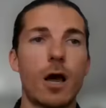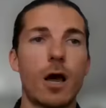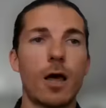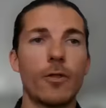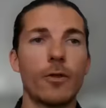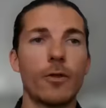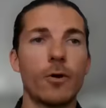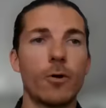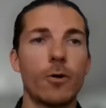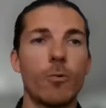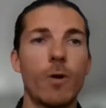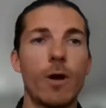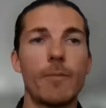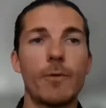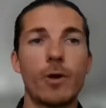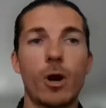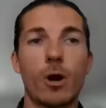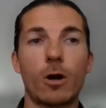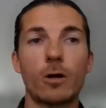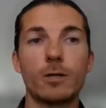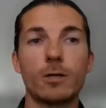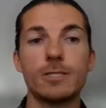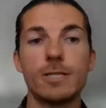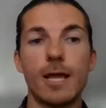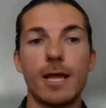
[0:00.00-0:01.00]
on the
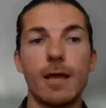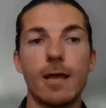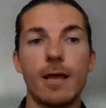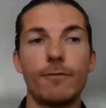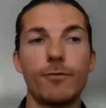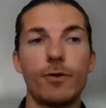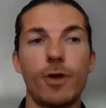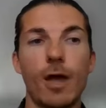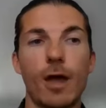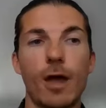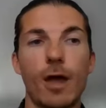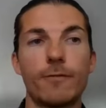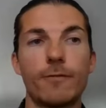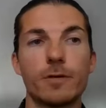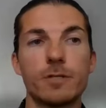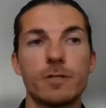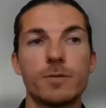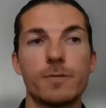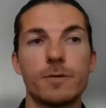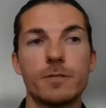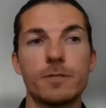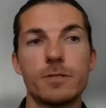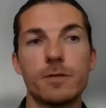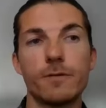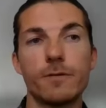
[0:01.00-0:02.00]
webinar today, if you have a
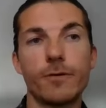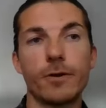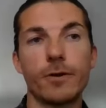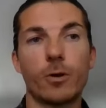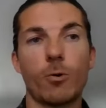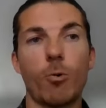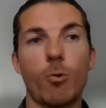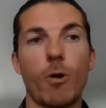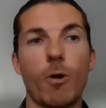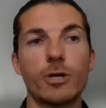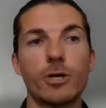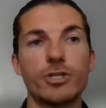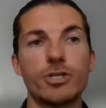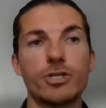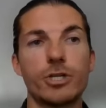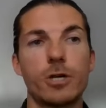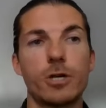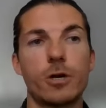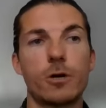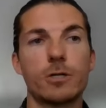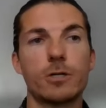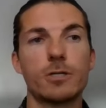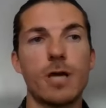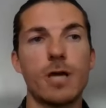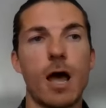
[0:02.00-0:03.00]
specific question
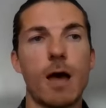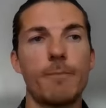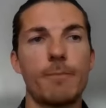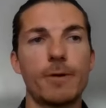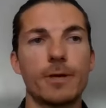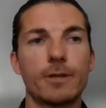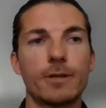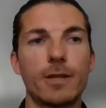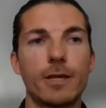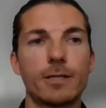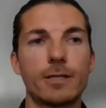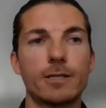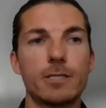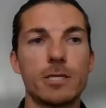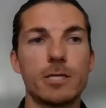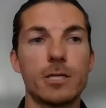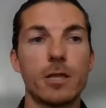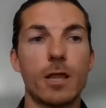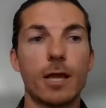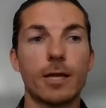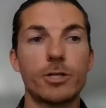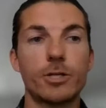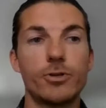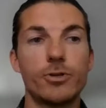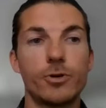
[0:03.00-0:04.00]
or topic that you'd
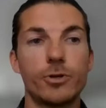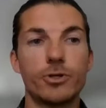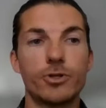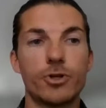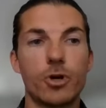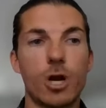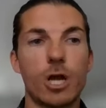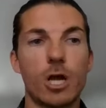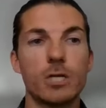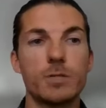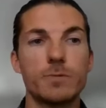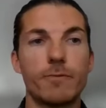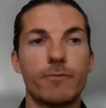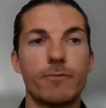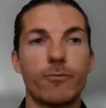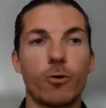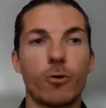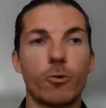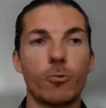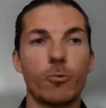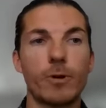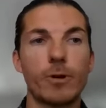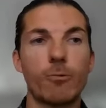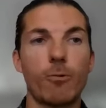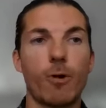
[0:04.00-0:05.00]
like to address
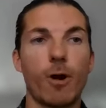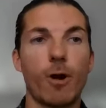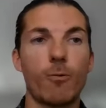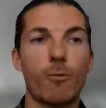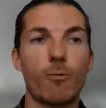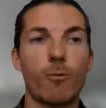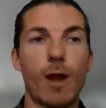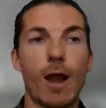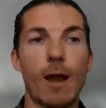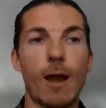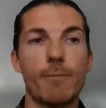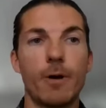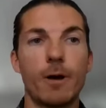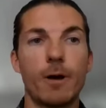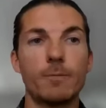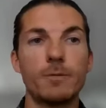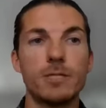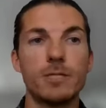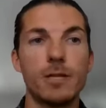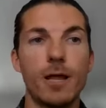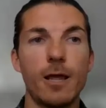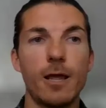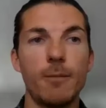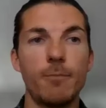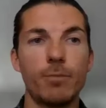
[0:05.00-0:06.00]
before we wrap up
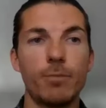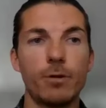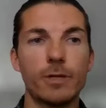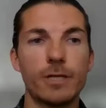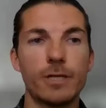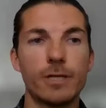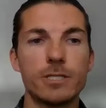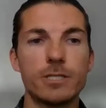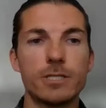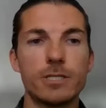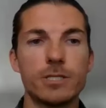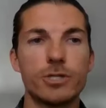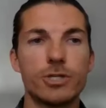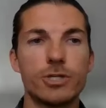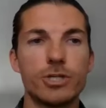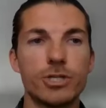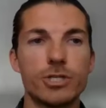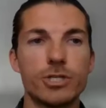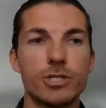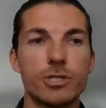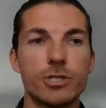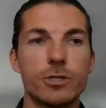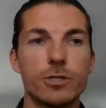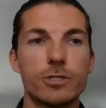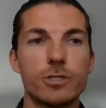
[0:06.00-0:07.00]
today, please
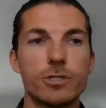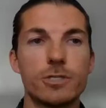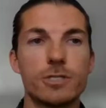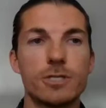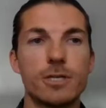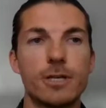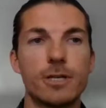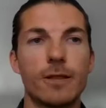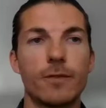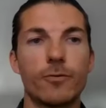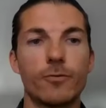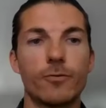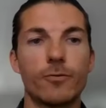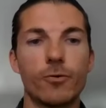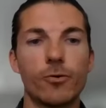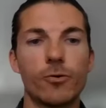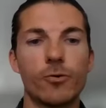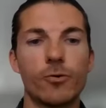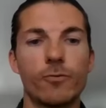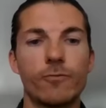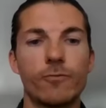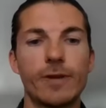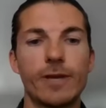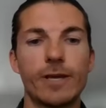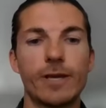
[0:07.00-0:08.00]
just send it
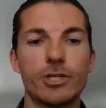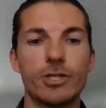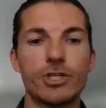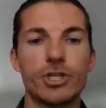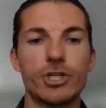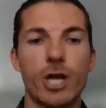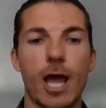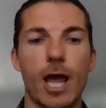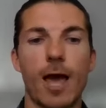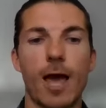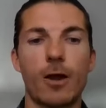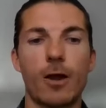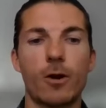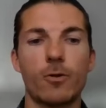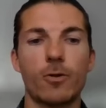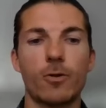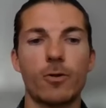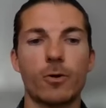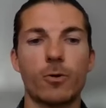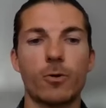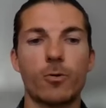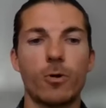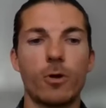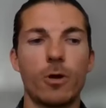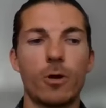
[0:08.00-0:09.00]
through via chat or the
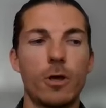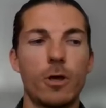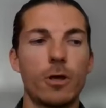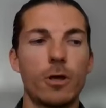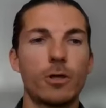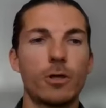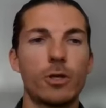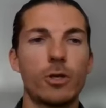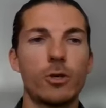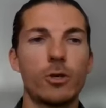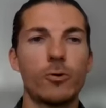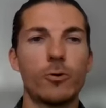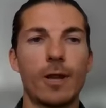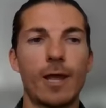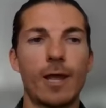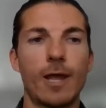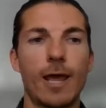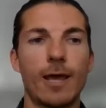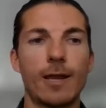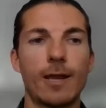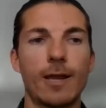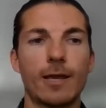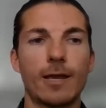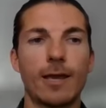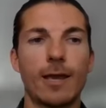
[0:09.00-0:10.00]
Q&A.
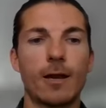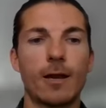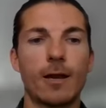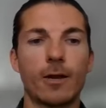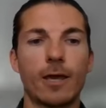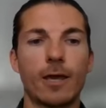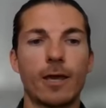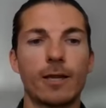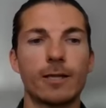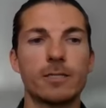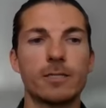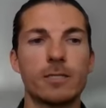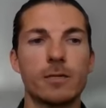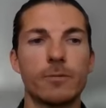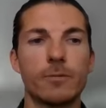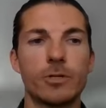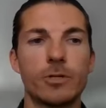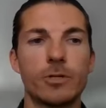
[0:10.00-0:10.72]
And again, I'll get it to